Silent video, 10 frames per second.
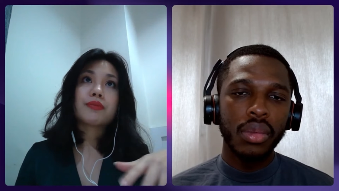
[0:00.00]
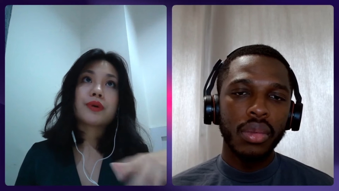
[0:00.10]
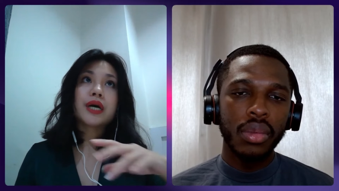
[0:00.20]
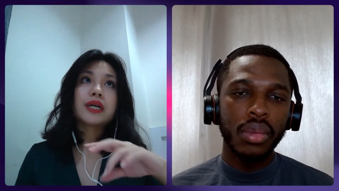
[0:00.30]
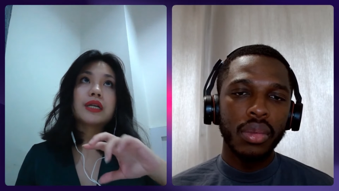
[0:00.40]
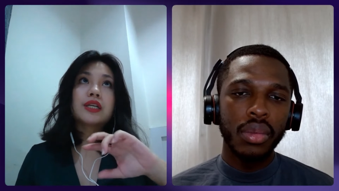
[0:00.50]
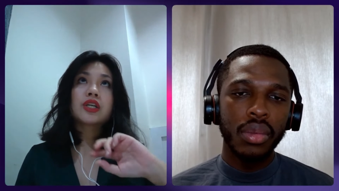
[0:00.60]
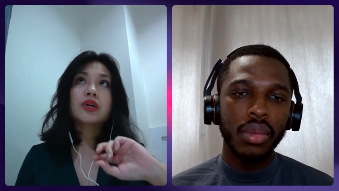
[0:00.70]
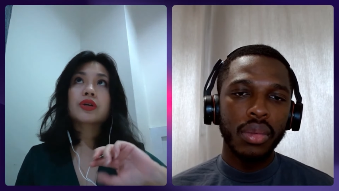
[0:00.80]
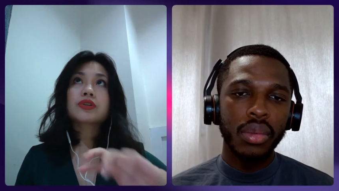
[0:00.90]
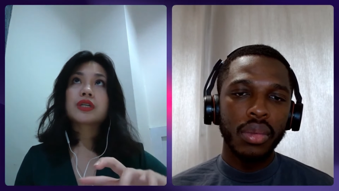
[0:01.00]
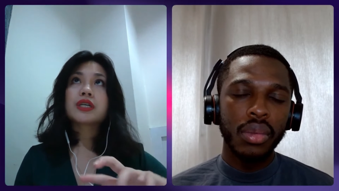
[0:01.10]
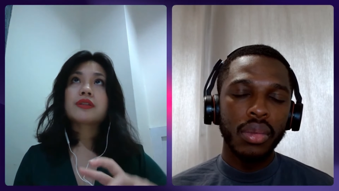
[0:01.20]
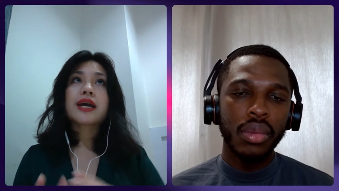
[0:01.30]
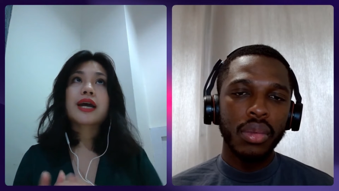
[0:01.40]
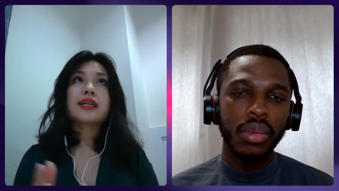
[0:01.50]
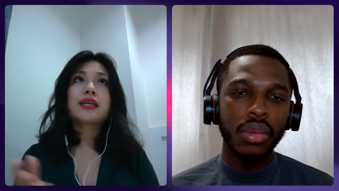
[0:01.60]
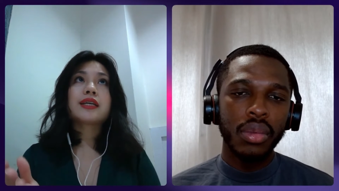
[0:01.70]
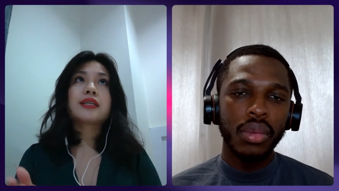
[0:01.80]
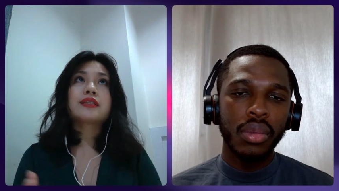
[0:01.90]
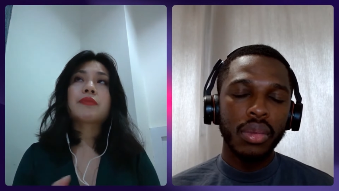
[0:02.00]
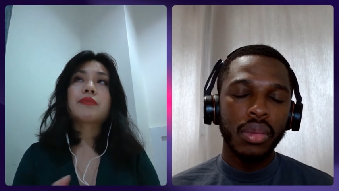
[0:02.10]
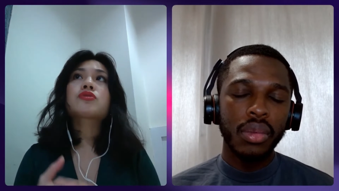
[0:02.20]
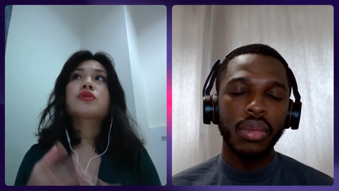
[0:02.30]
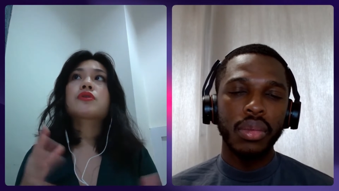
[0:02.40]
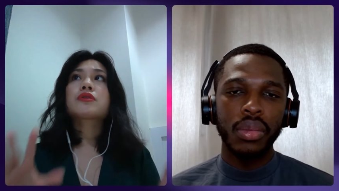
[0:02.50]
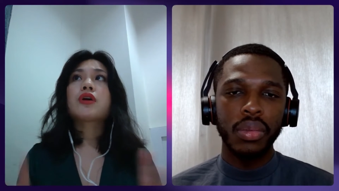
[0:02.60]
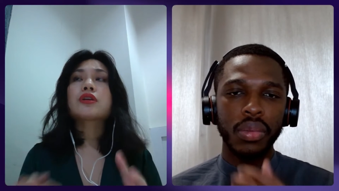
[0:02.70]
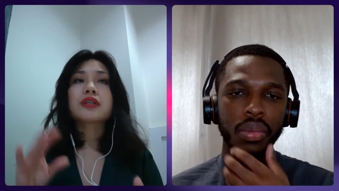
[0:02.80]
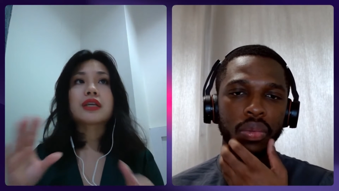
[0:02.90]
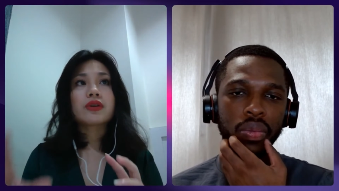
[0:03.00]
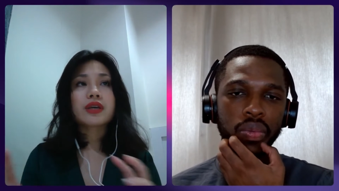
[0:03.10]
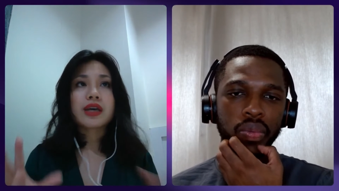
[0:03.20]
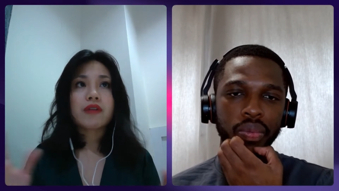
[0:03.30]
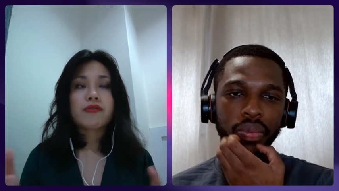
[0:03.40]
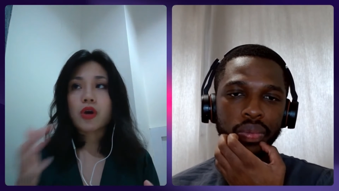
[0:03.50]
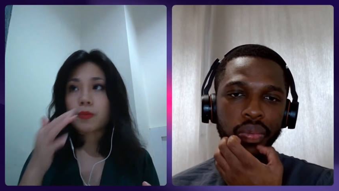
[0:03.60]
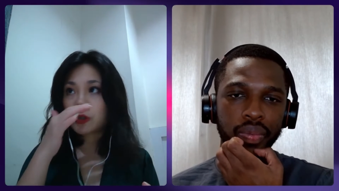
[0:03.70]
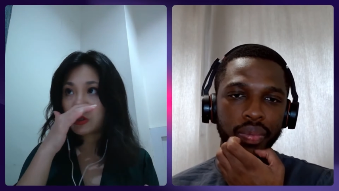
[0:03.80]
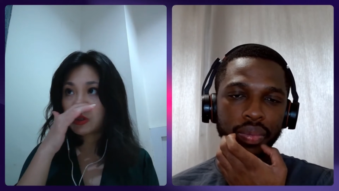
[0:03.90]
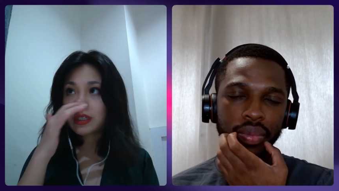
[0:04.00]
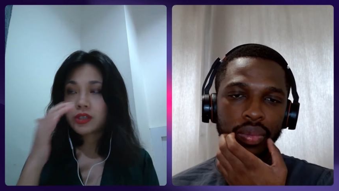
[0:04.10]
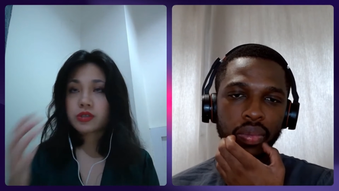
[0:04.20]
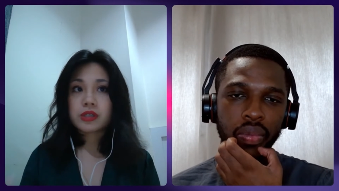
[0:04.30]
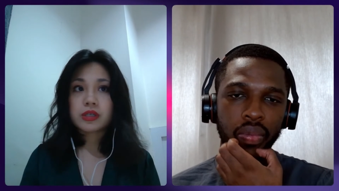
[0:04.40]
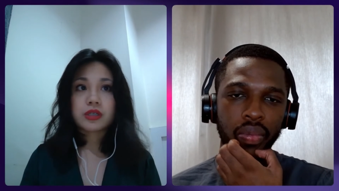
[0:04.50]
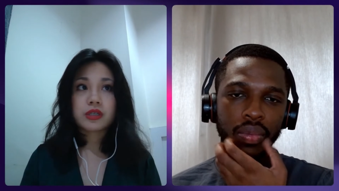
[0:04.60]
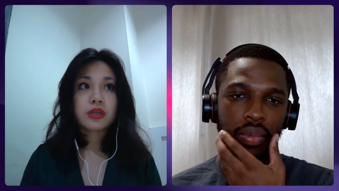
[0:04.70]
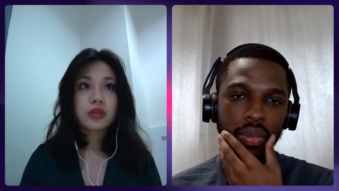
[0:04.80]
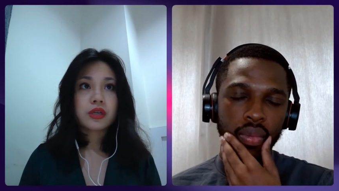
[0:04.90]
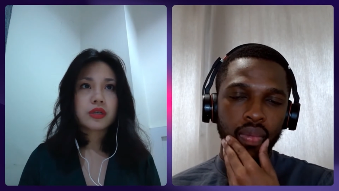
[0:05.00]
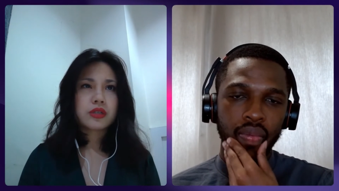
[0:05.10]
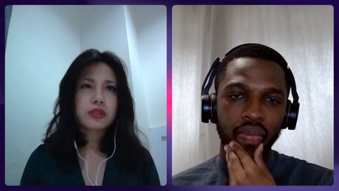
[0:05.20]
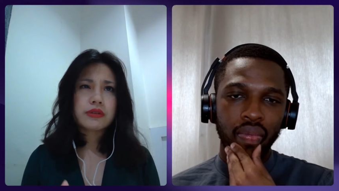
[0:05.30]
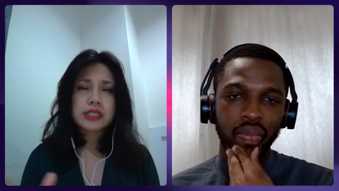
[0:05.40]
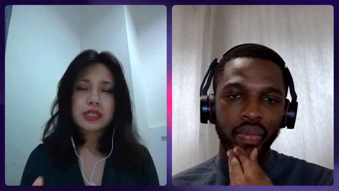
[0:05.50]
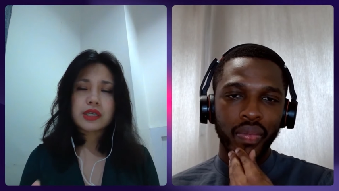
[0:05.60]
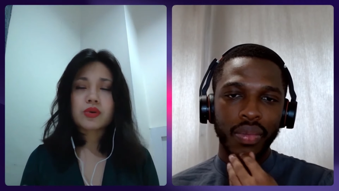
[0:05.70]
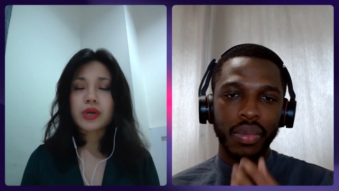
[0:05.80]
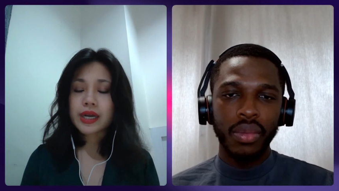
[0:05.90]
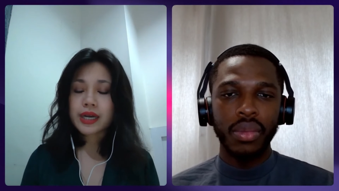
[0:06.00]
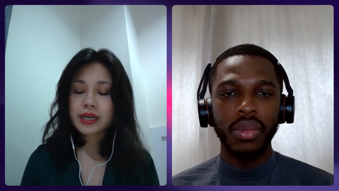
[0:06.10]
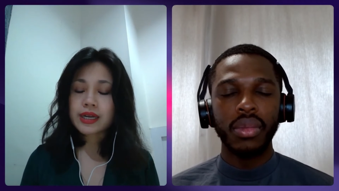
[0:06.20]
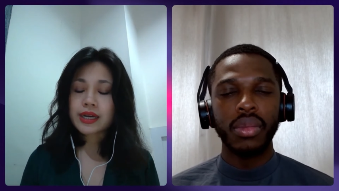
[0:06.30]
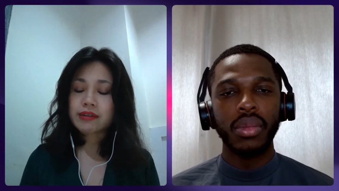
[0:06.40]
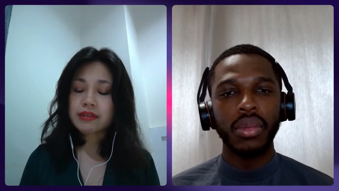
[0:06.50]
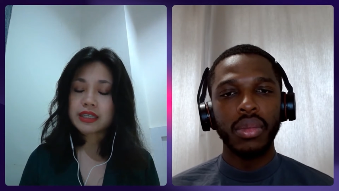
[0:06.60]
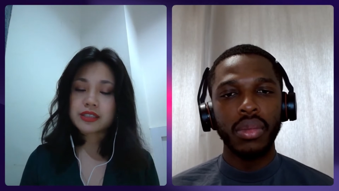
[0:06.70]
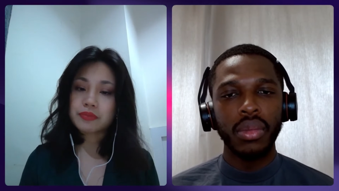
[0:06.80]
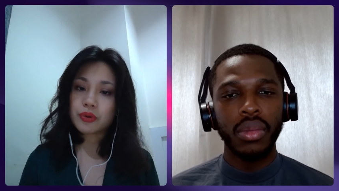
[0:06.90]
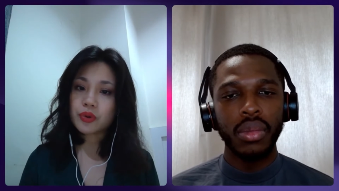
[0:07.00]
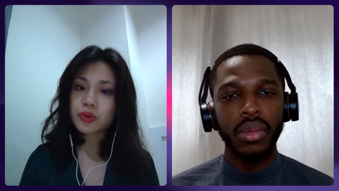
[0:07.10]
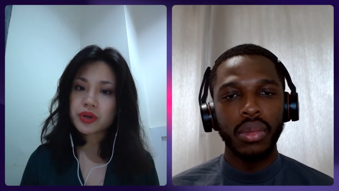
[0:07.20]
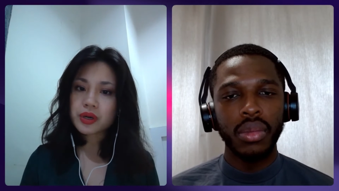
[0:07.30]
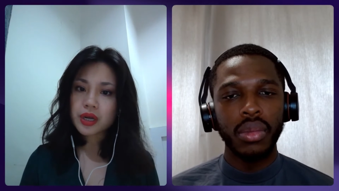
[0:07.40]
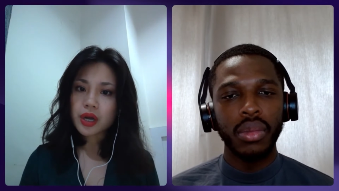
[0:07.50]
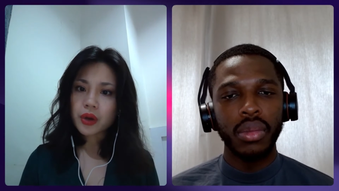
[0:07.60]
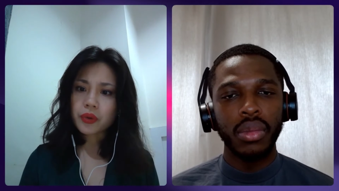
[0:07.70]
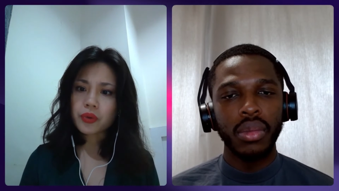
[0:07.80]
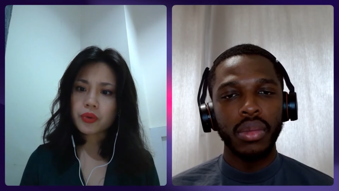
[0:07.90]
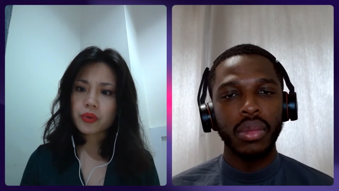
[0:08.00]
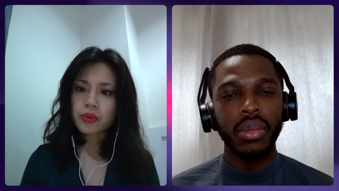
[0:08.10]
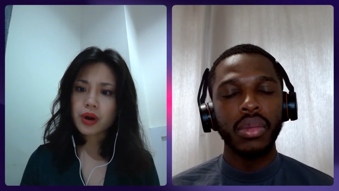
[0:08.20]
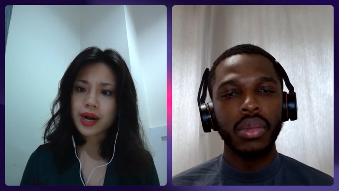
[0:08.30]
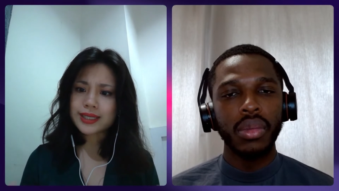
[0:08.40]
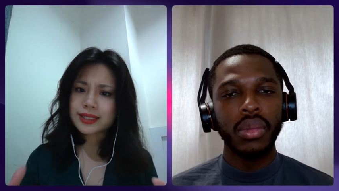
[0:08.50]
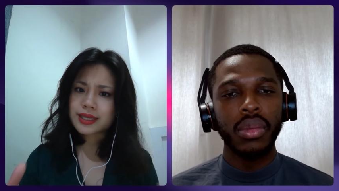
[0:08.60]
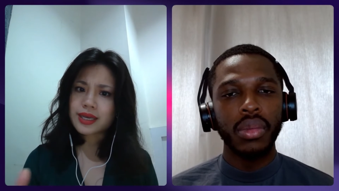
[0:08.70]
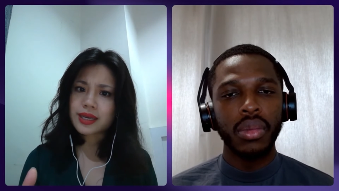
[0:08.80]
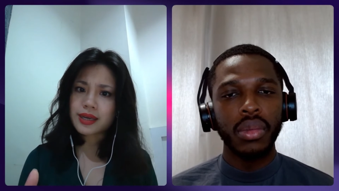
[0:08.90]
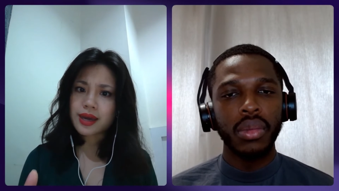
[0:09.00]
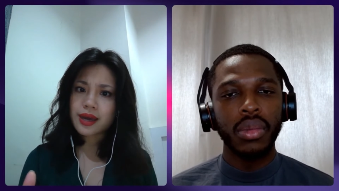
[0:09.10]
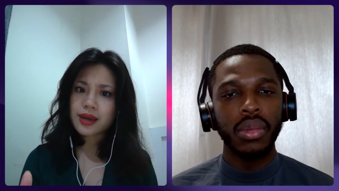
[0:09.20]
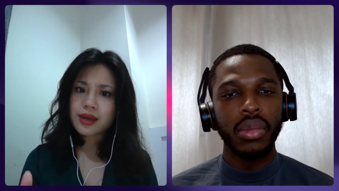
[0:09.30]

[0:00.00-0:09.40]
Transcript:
Speaker 1: But, you know, underneath that, it, it's I'm also constantly looking out for opportunities to, to really see who can I, can I really support, who I see